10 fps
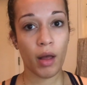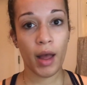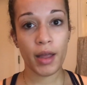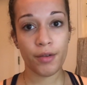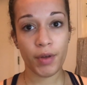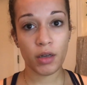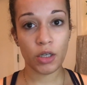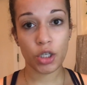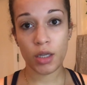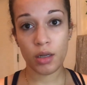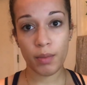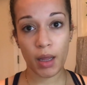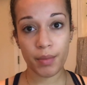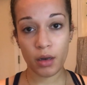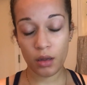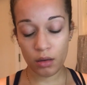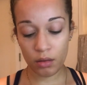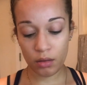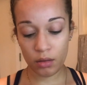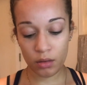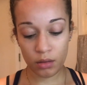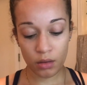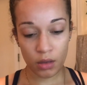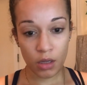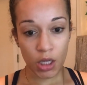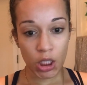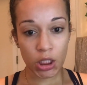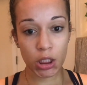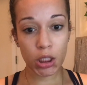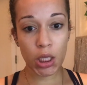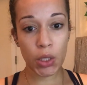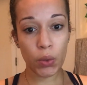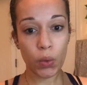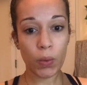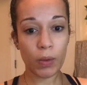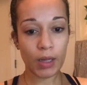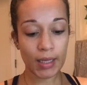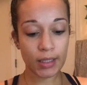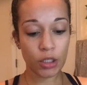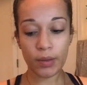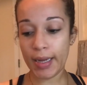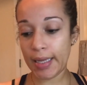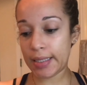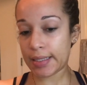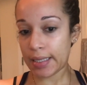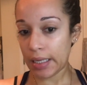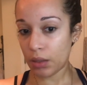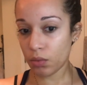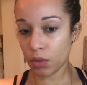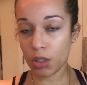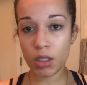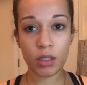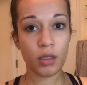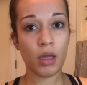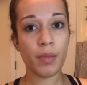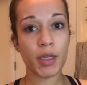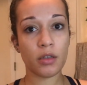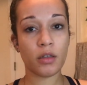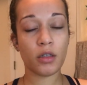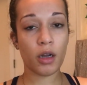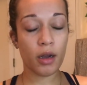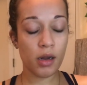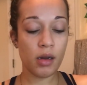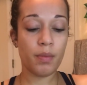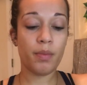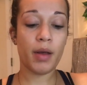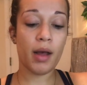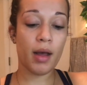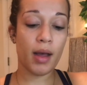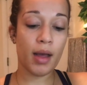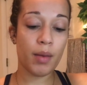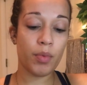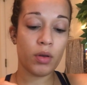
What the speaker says: high-end foundation in my opinion. So let's try it out. I'm gonna start by